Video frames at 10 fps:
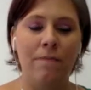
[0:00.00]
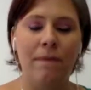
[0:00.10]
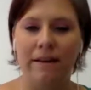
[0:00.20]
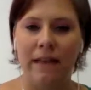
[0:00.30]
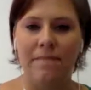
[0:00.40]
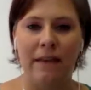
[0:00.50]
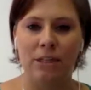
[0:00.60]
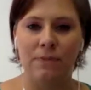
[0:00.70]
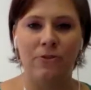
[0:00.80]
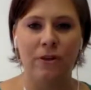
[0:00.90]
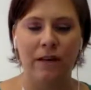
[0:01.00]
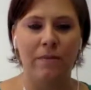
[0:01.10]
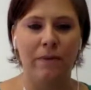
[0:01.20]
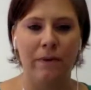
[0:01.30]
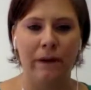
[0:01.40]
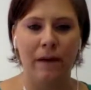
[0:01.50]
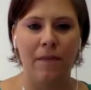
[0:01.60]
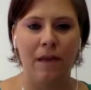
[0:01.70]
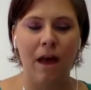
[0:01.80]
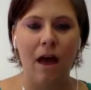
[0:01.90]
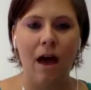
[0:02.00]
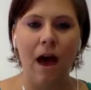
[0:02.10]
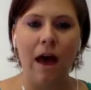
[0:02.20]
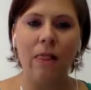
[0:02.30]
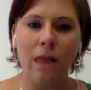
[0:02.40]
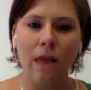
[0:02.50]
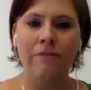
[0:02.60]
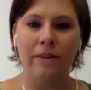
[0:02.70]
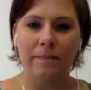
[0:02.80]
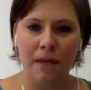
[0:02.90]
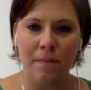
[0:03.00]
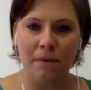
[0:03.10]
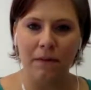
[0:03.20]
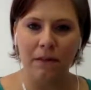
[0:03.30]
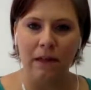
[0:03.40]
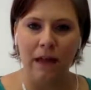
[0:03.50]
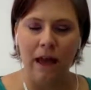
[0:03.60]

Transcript: back to that management training program, I loved the people.